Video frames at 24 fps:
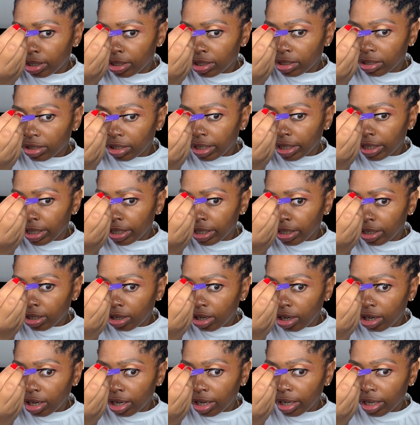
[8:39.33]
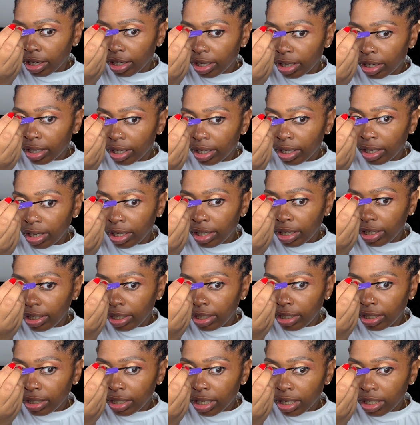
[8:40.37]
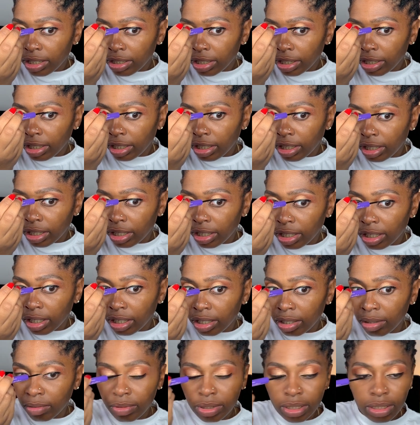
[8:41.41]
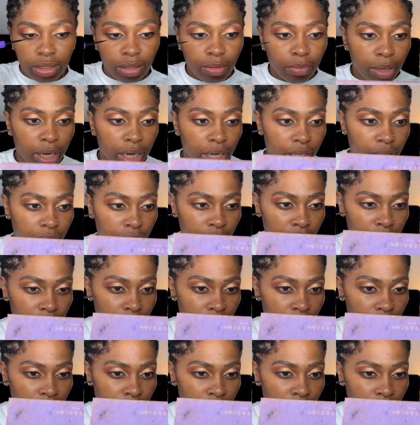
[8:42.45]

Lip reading: So they get a car. He tells her he can hook her up with somebody